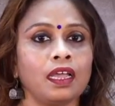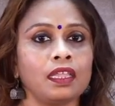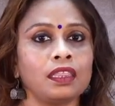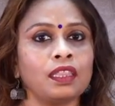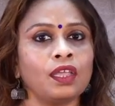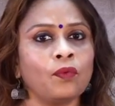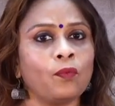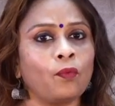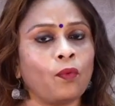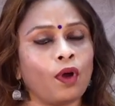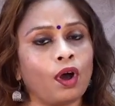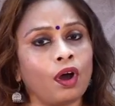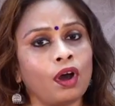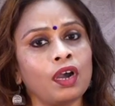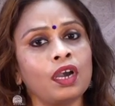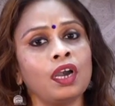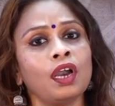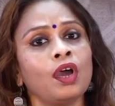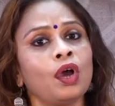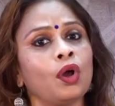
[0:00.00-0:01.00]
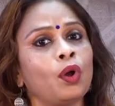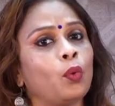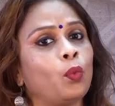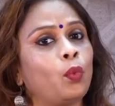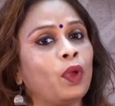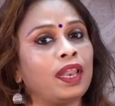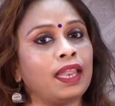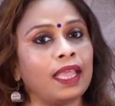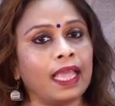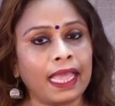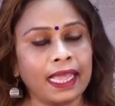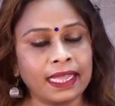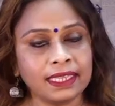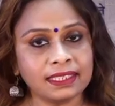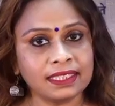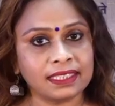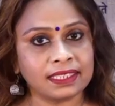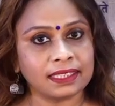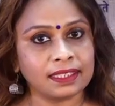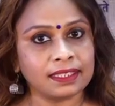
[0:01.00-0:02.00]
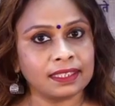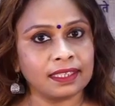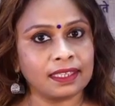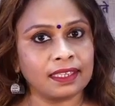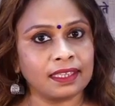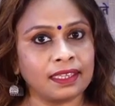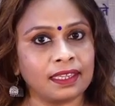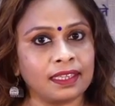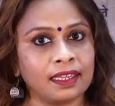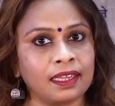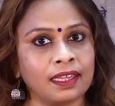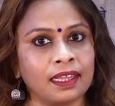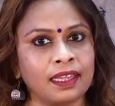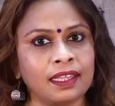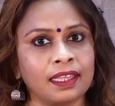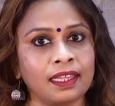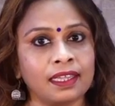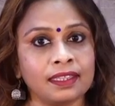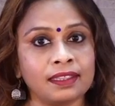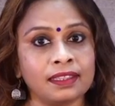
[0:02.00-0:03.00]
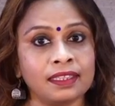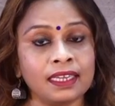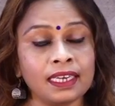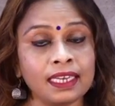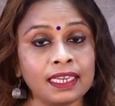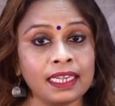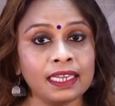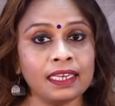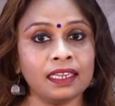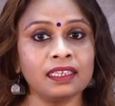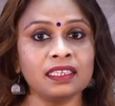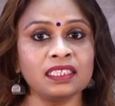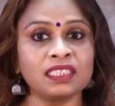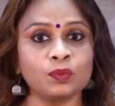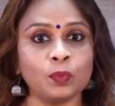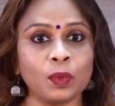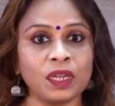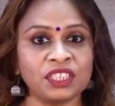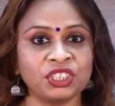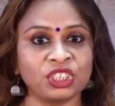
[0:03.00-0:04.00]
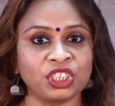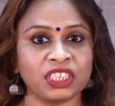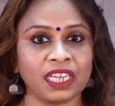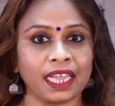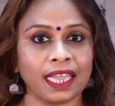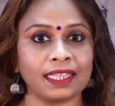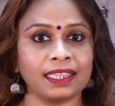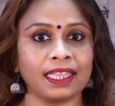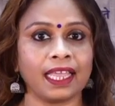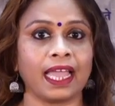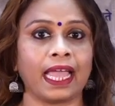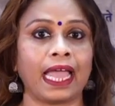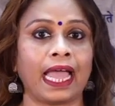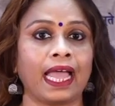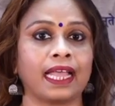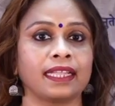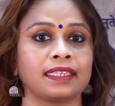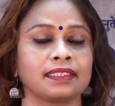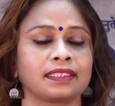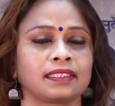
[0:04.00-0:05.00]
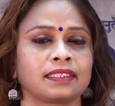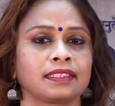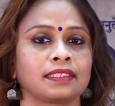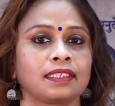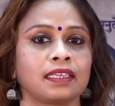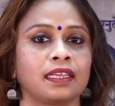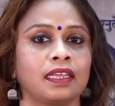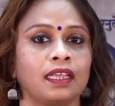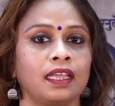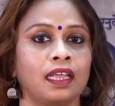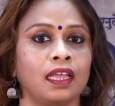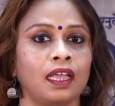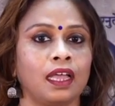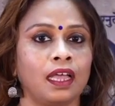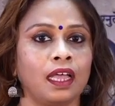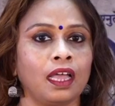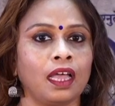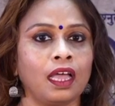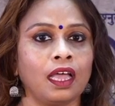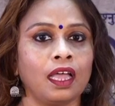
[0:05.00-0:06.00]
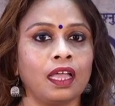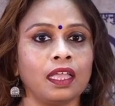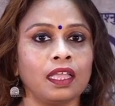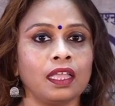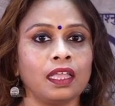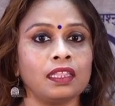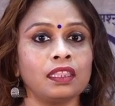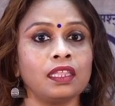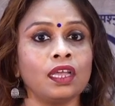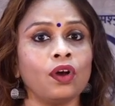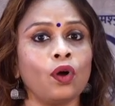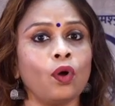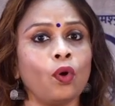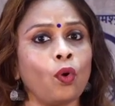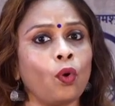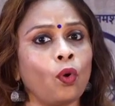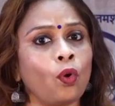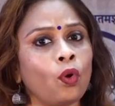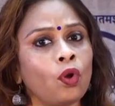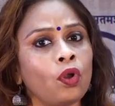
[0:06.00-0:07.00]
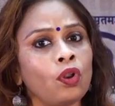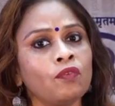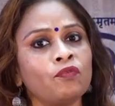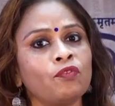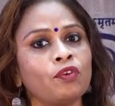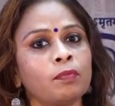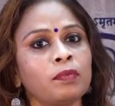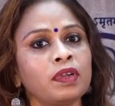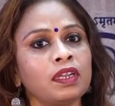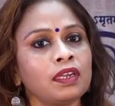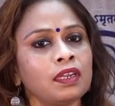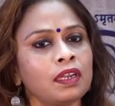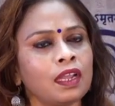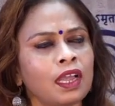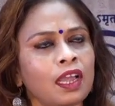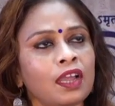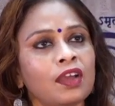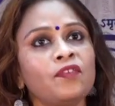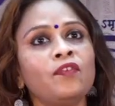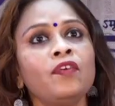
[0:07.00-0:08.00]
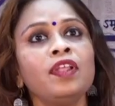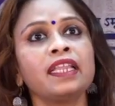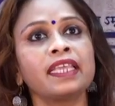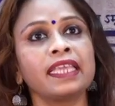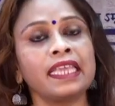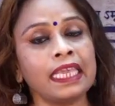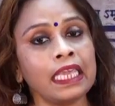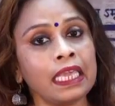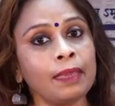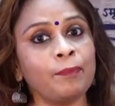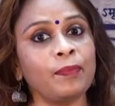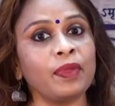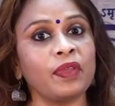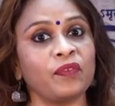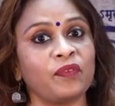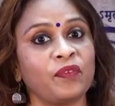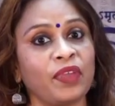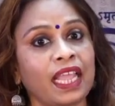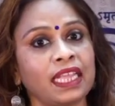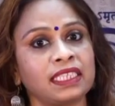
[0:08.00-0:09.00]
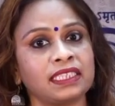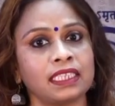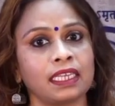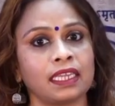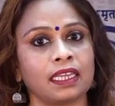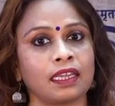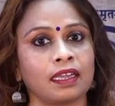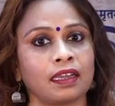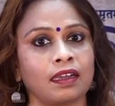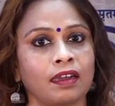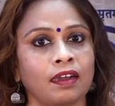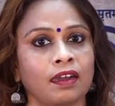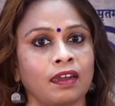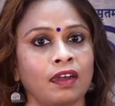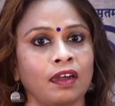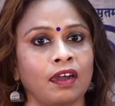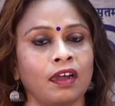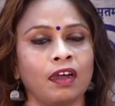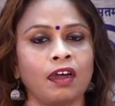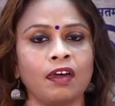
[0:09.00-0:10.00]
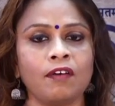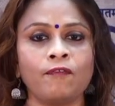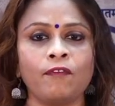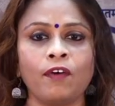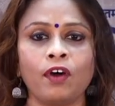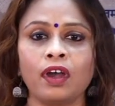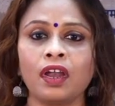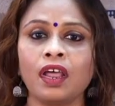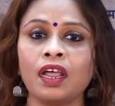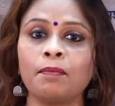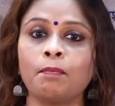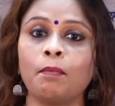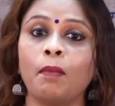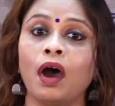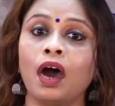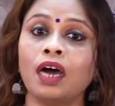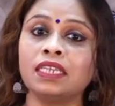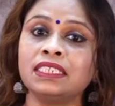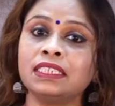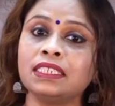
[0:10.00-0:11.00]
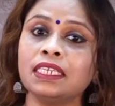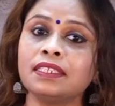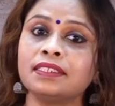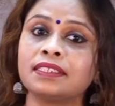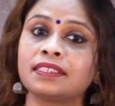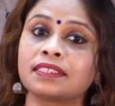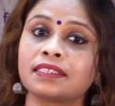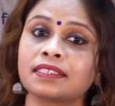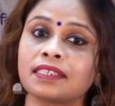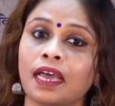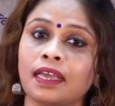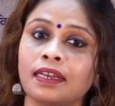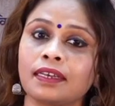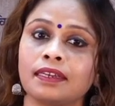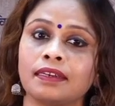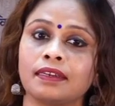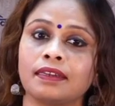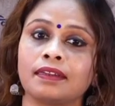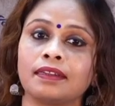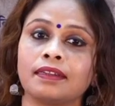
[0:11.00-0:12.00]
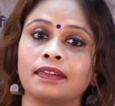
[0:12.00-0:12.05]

The war will end. The leaders will shake their hands. The old woman will keep waiting for her martyred son.